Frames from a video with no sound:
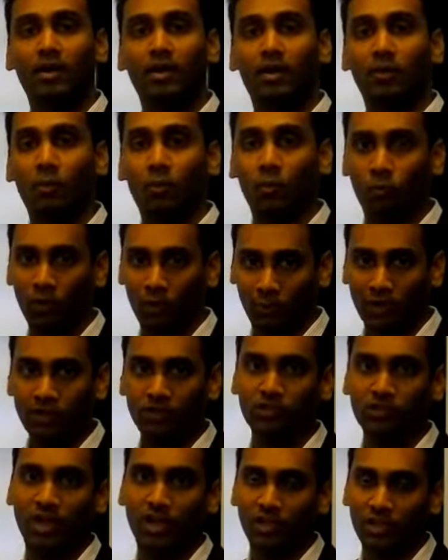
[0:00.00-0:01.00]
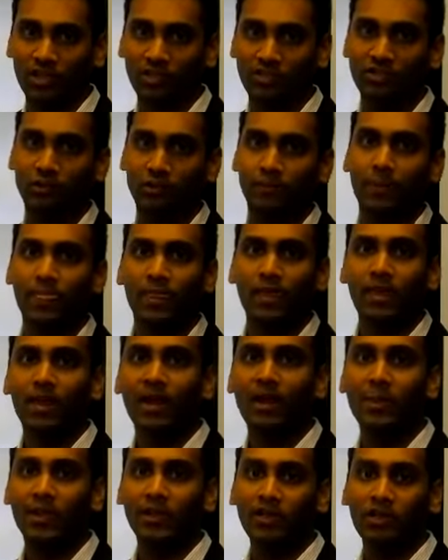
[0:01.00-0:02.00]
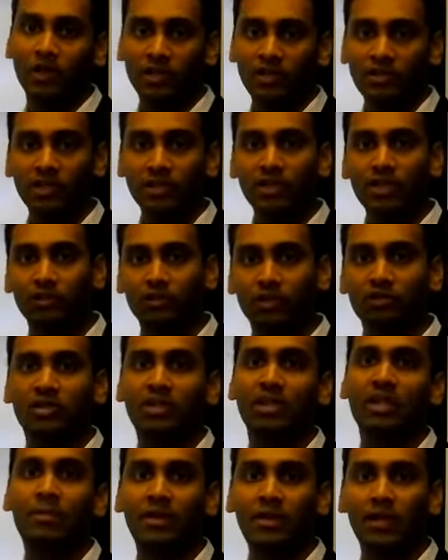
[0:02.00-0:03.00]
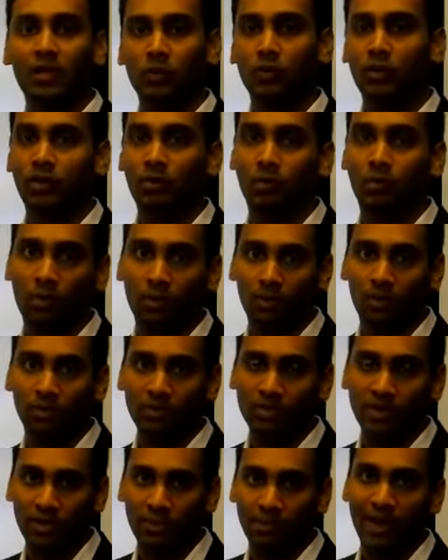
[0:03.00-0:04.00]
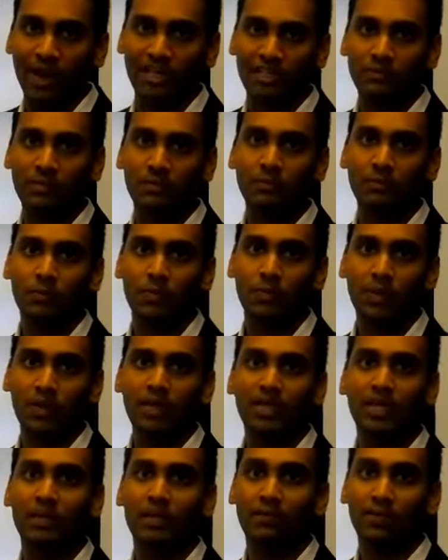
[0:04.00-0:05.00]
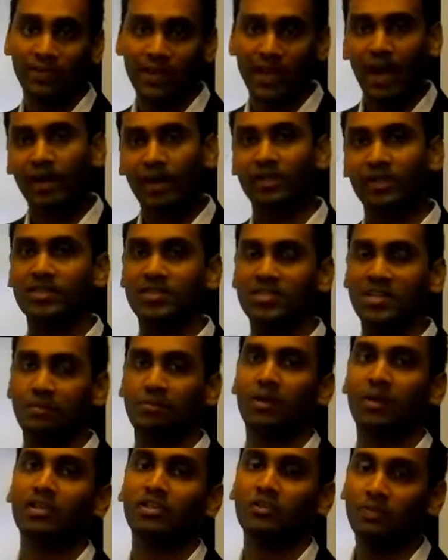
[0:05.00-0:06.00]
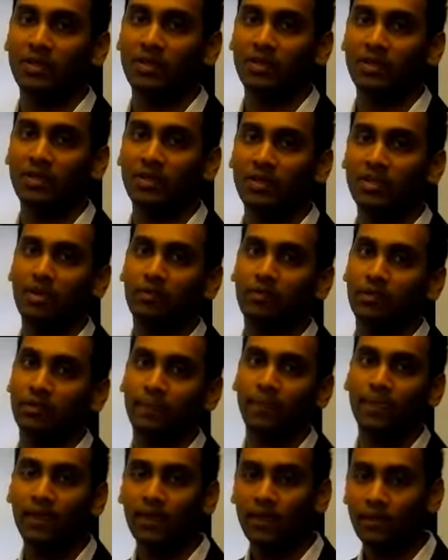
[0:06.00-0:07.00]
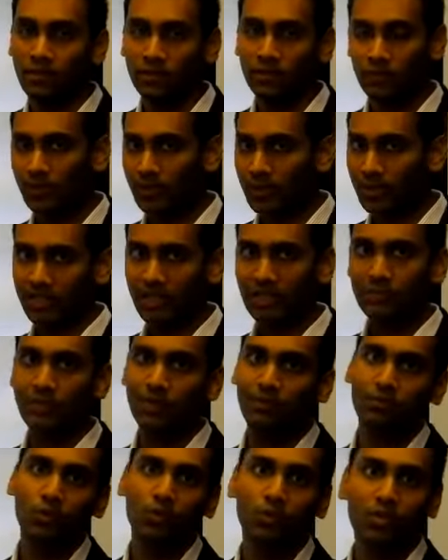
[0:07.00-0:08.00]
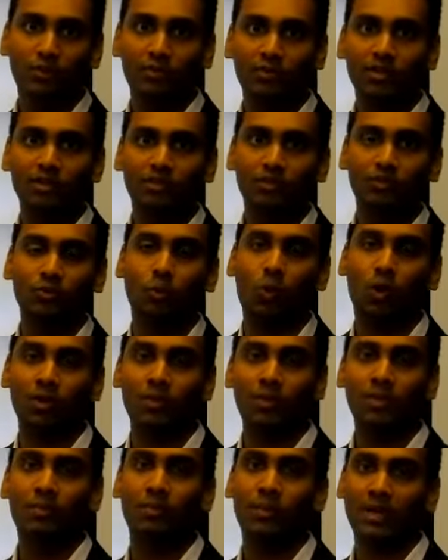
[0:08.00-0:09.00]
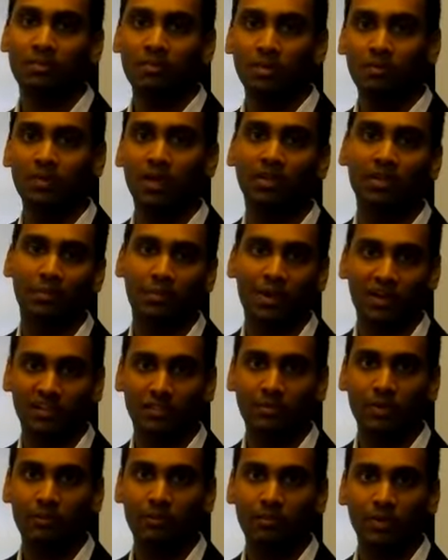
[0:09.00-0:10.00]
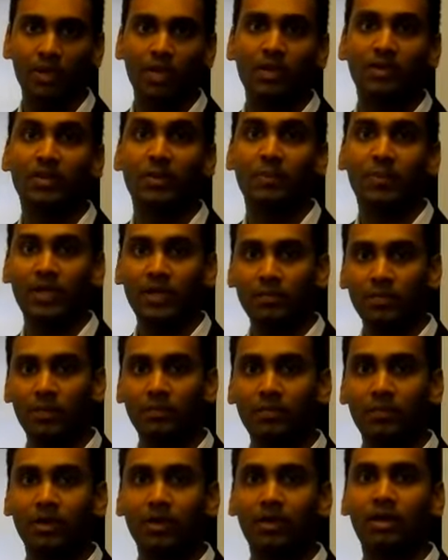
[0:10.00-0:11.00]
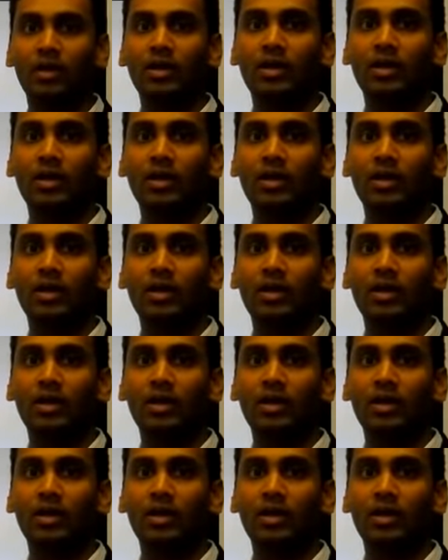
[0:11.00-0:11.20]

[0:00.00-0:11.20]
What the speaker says: once you start the engine. And then your engine is also limited to a certain maximum speed. Even that is done by the speed governor. So in this case, we have 2 governors, one the minimum and the maximum. The minimum